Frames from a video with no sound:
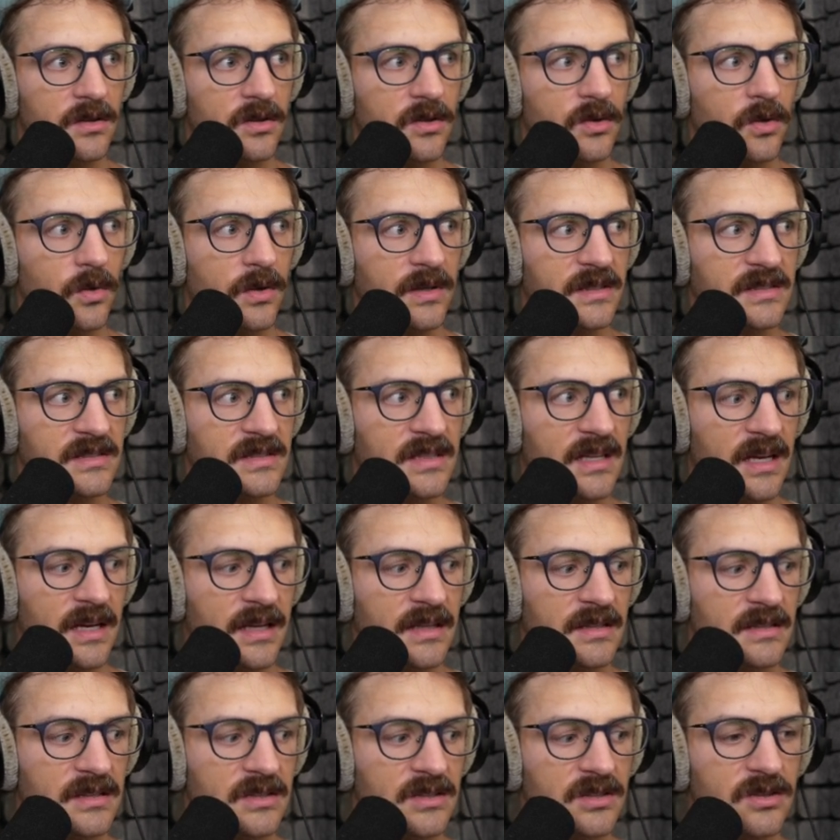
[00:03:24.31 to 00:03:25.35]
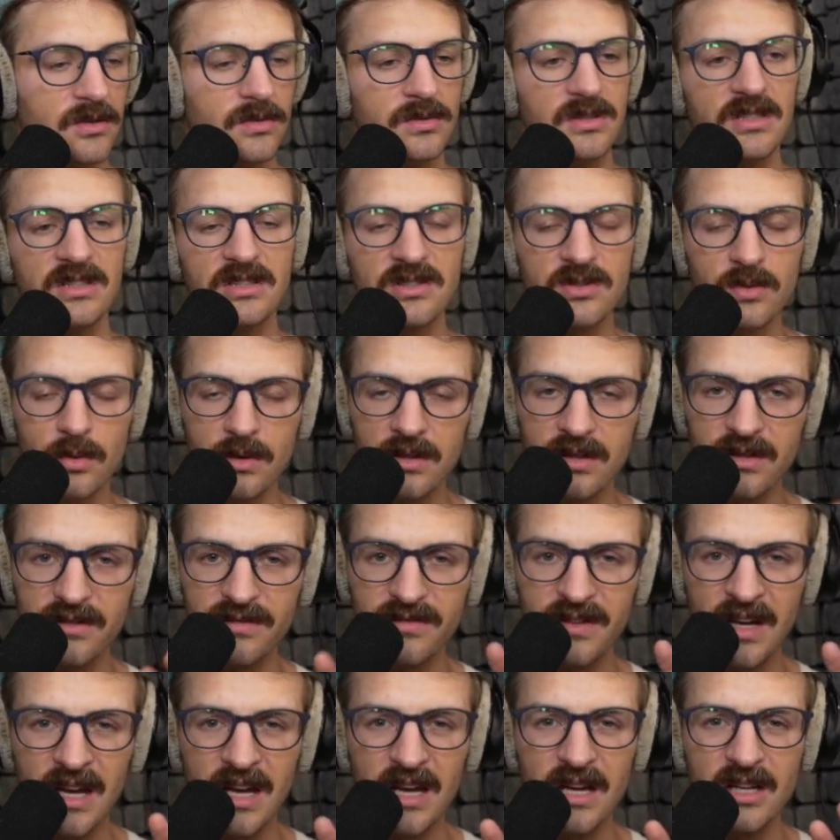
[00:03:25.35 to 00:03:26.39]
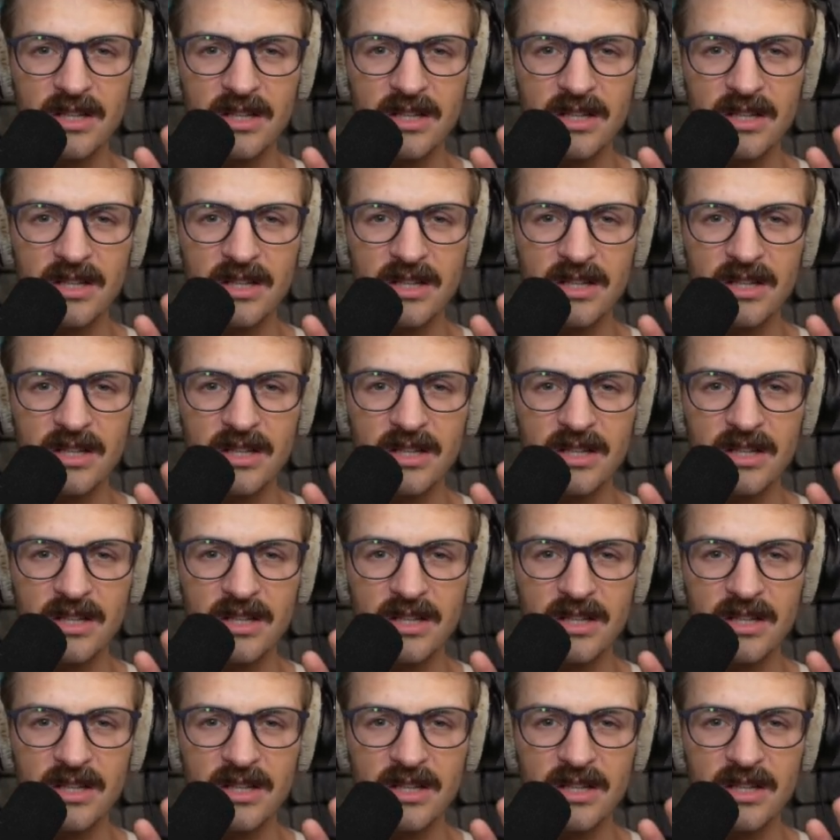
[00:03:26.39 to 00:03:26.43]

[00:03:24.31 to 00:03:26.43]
noise gate to just sort of